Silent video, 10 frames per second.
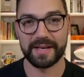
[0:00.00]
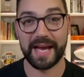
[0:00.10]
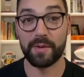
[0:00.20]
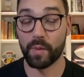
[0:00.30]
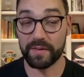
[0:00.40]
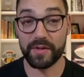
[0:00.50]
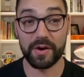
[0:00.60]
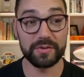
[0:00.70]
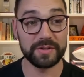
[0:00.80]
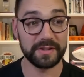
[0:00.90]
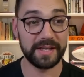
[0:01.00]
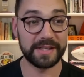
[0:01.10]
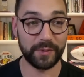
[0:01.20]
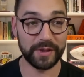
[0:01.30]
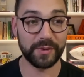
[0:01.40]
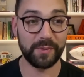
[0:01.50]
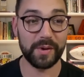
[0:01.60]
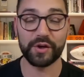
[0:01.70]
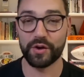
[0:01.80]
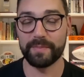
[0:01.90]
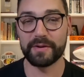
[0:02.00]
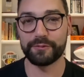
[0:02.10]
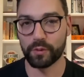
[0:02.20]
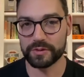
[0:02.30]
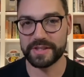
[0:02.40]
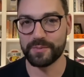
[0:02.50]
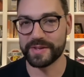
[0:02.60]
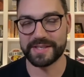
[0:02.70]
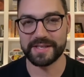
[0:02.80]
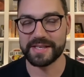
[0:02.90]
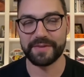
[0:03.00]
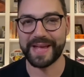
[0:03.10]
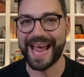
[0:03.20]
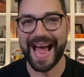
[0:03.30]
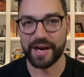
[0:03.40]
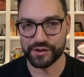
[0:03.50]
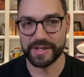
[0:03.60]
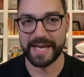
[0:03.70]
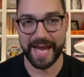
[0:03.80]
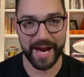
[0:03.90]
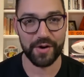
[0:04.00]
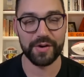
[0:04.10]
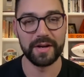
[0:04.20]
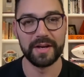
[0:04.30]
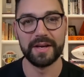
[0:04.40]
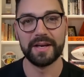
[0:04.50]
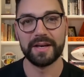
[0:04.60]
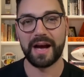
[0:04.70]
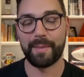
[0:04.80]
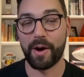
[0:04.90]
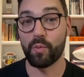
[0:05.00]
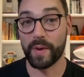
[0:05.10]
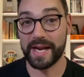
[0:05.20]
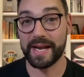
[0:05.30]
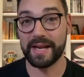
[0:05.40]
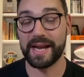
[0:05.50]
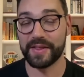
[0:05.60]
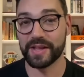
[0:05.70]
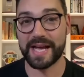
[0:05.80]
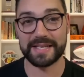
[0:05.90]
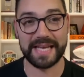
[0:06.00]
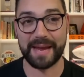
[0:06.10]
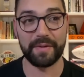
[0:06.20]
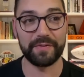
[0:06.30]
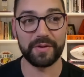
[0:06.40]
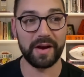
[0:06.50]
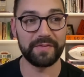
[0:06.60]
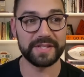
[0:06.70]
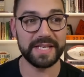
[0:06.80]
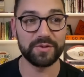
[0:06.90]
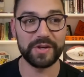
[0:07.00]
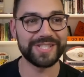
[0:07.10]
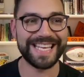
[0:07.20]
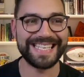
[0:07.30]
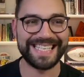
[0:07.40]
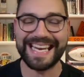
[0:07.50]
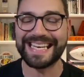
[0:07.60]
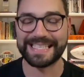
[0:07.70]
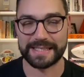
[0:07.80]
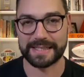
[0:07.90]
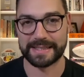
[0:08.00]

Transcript: And one of those in 2021 could have been a 14-win season if they actually cared about winning in the last game of the season, which they didn't.